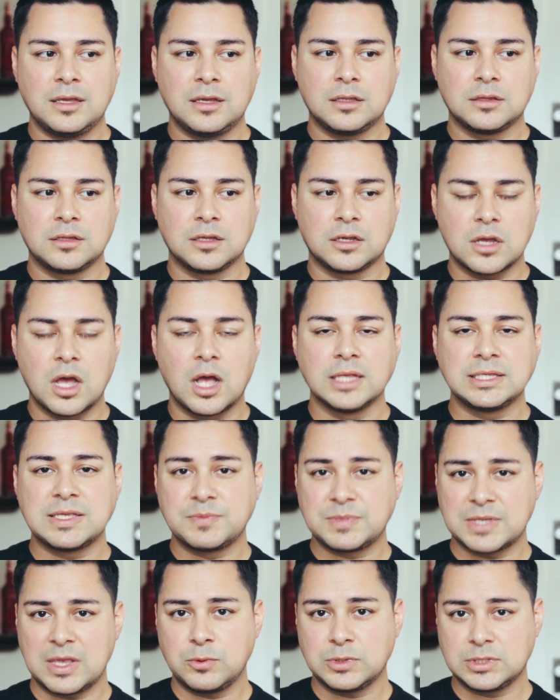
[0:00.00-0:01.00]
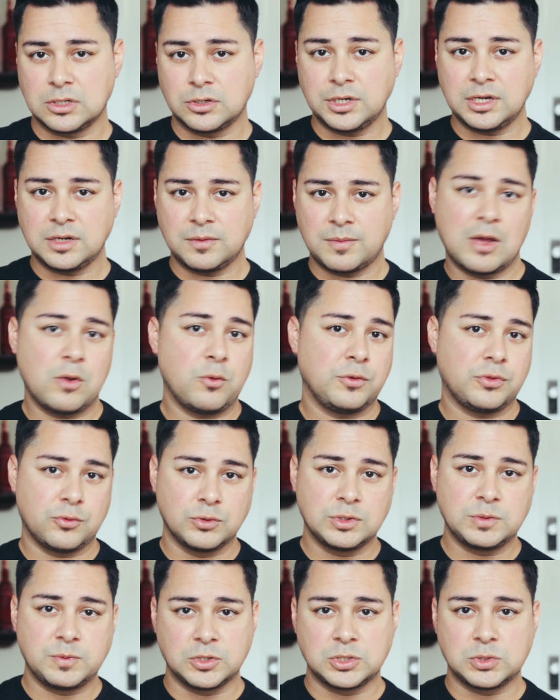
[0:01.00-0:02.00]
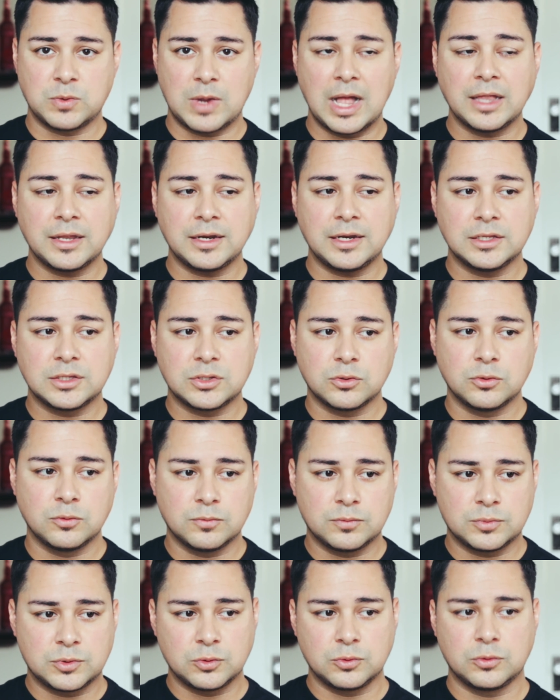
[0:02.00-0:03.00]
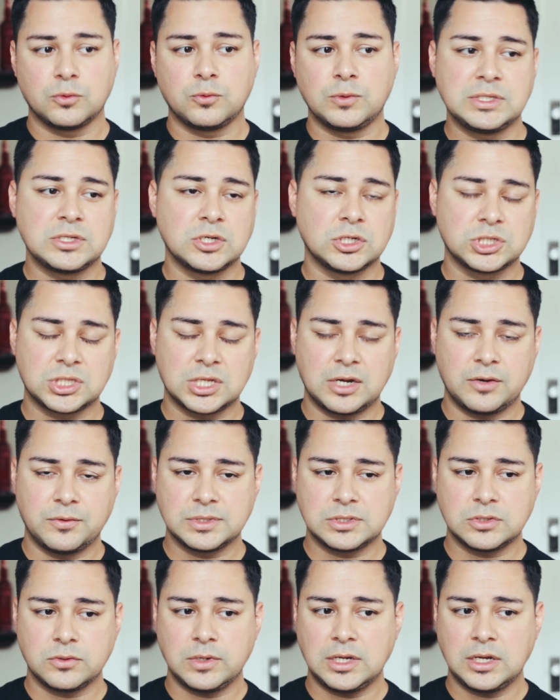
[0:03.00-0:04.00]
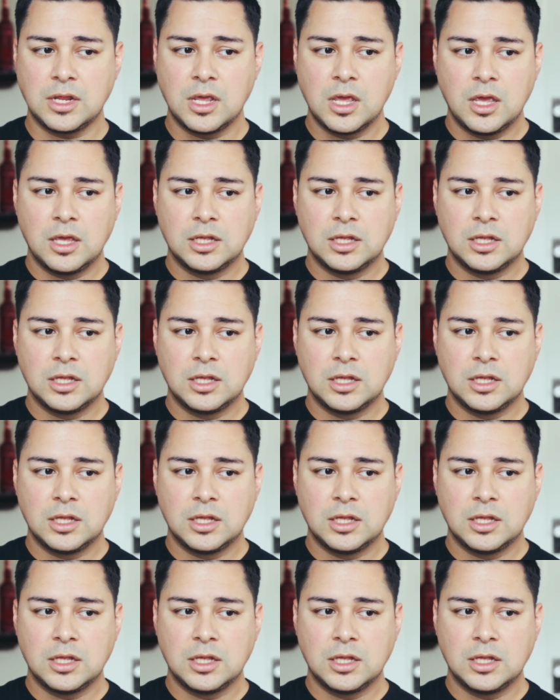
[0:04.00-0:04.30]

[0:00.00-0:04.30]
the concepts I was learning about through spirituality, through the research that I was doing,